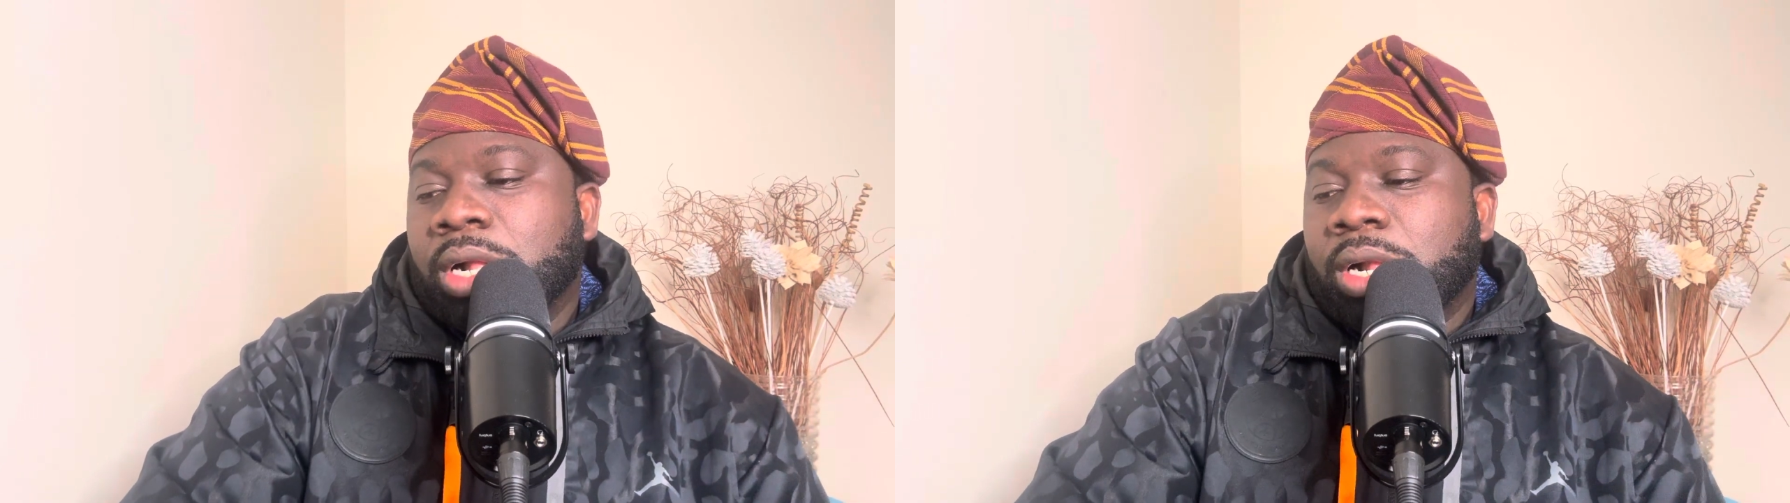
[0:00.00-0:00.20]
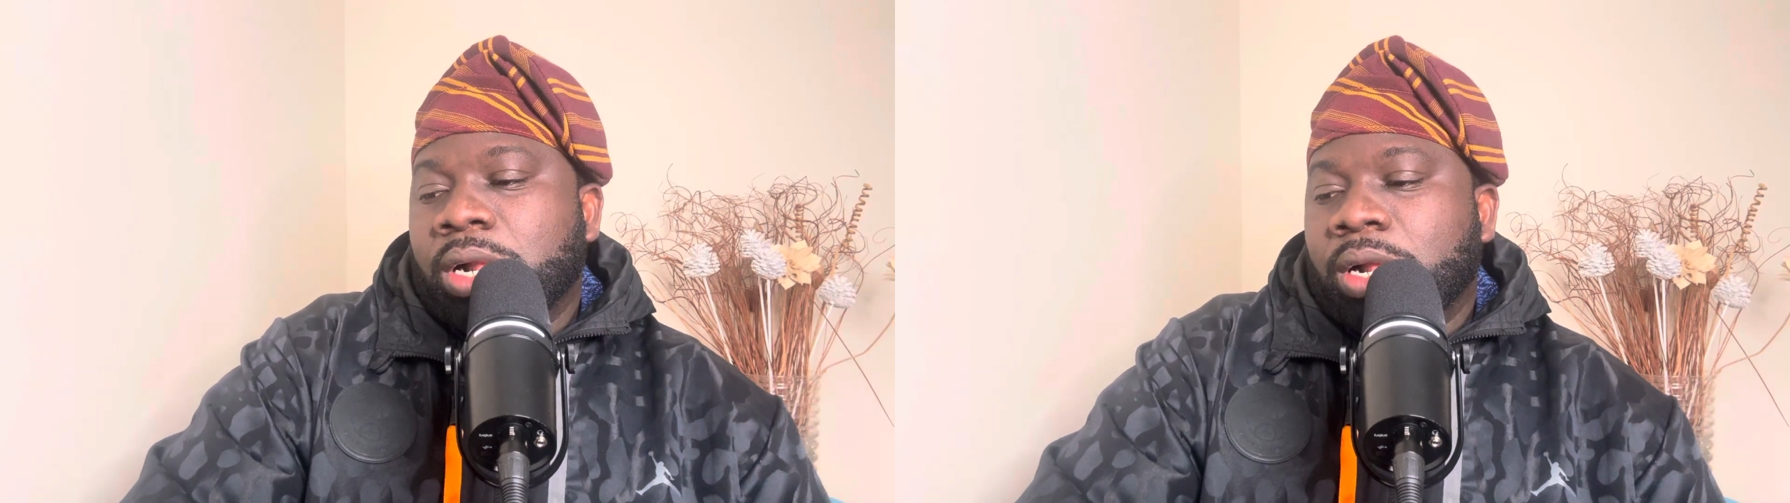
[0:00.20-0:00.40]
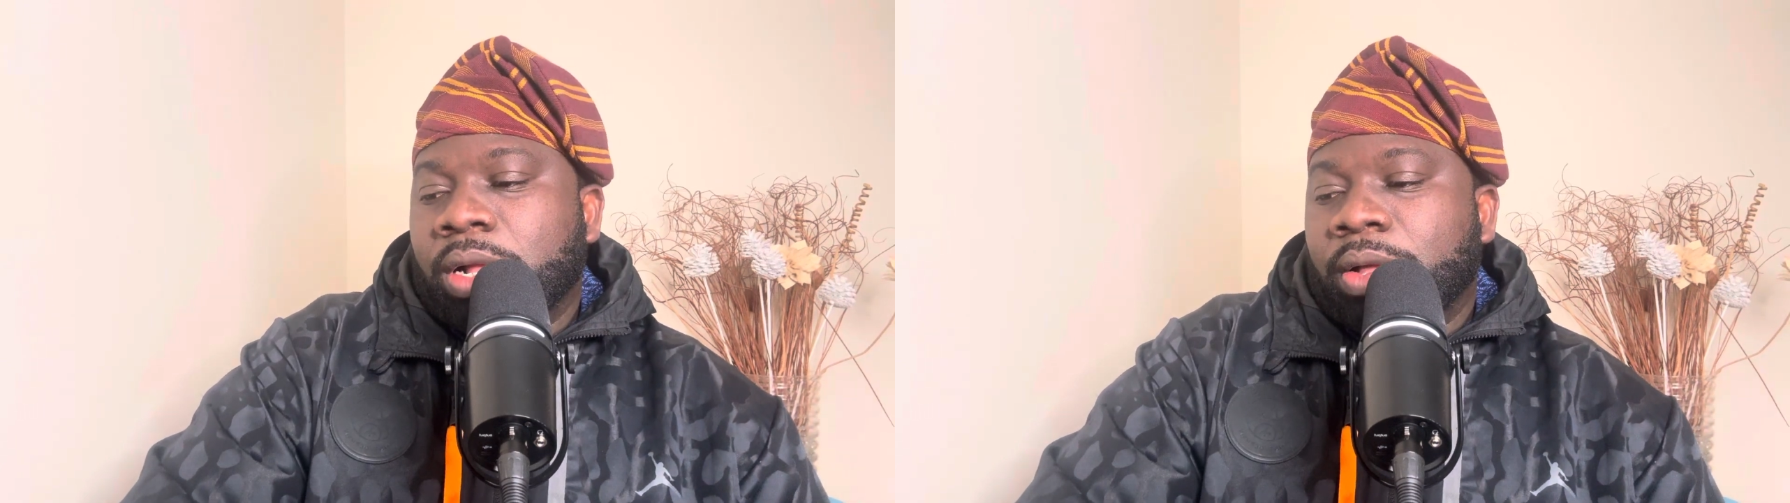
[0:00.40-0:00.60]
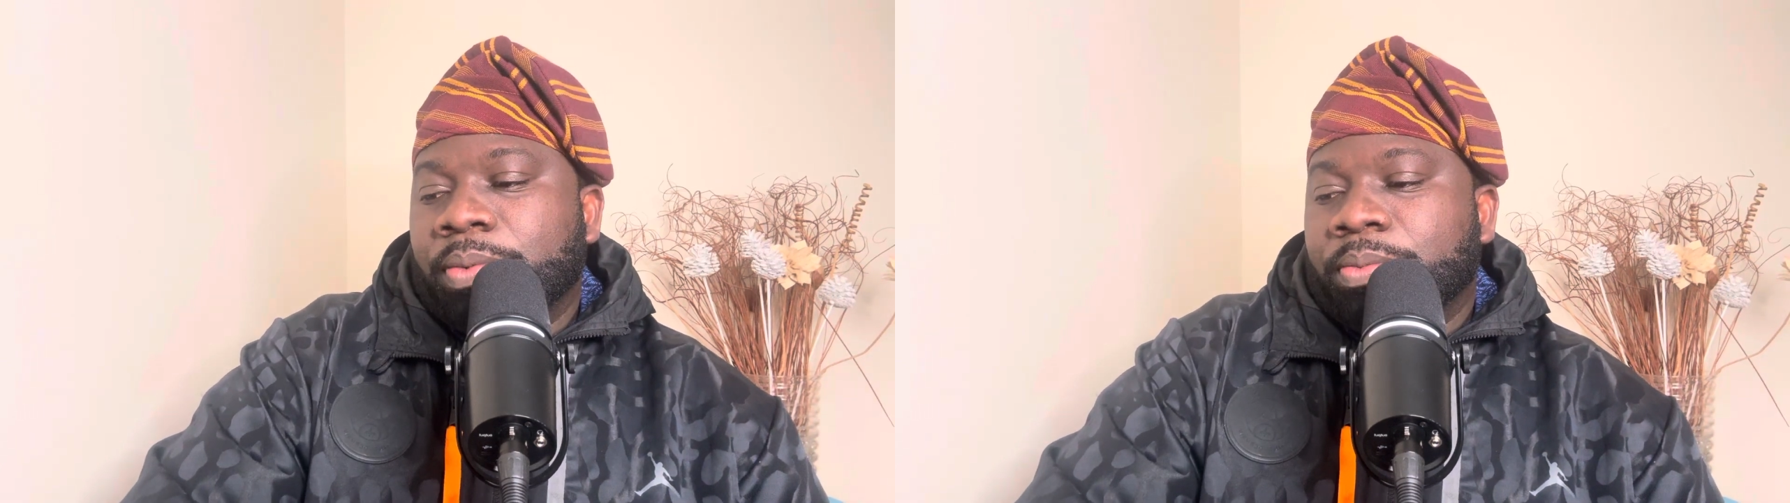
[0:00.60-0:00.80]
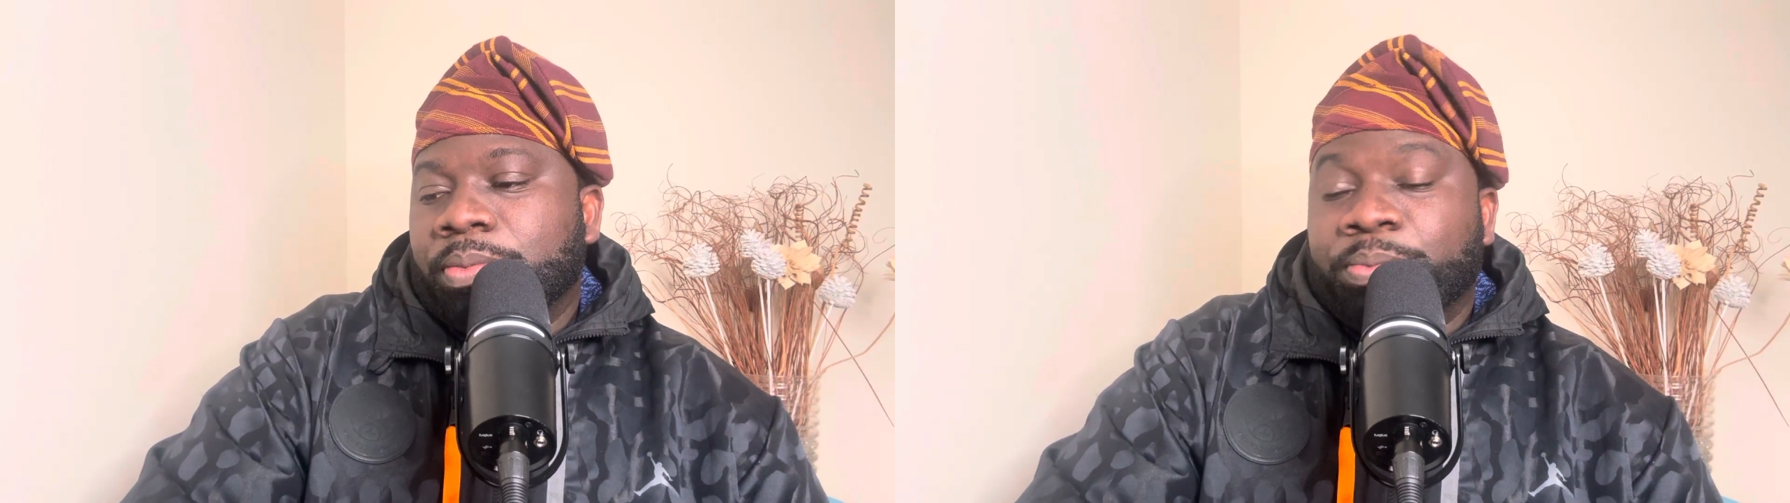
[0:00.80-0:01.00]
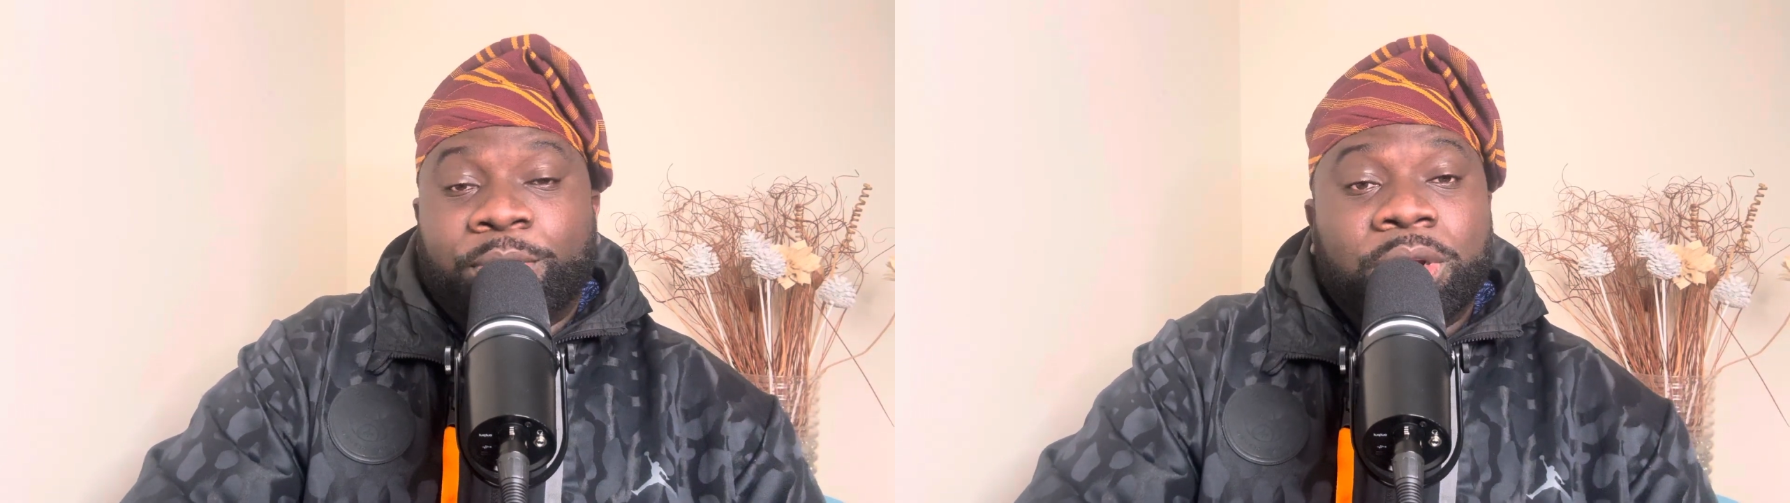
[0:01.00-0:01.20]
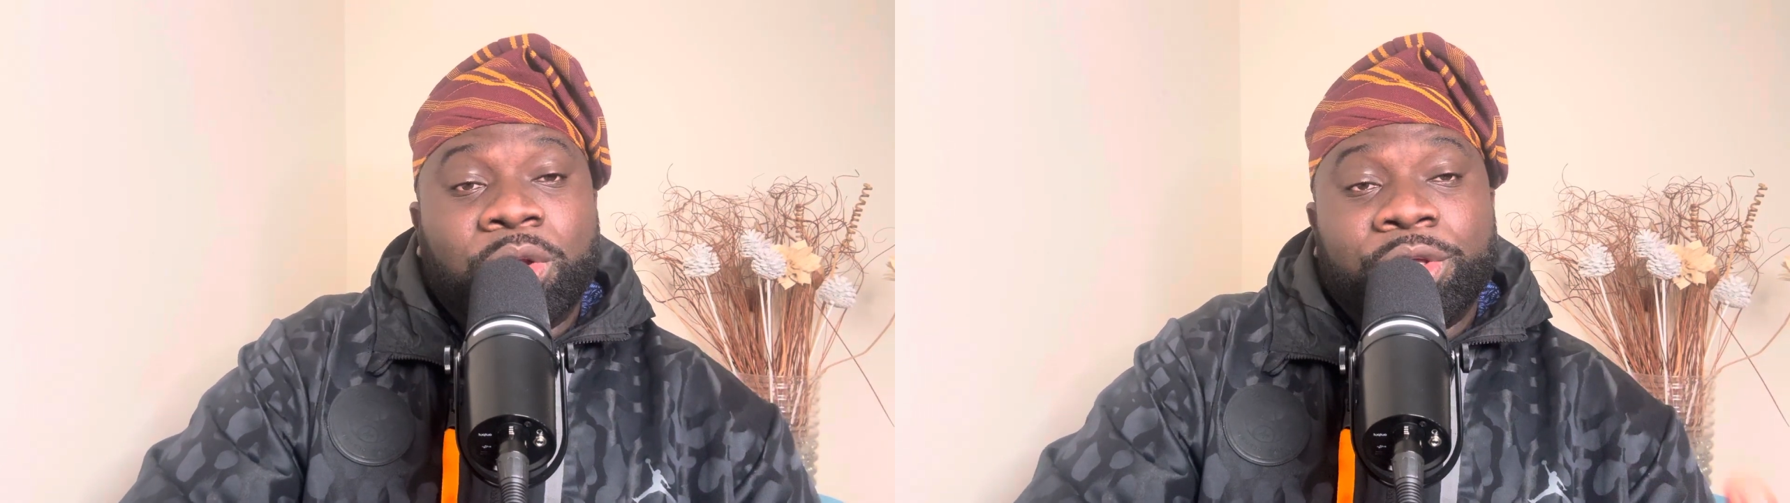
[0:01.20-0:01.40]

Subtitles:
Butler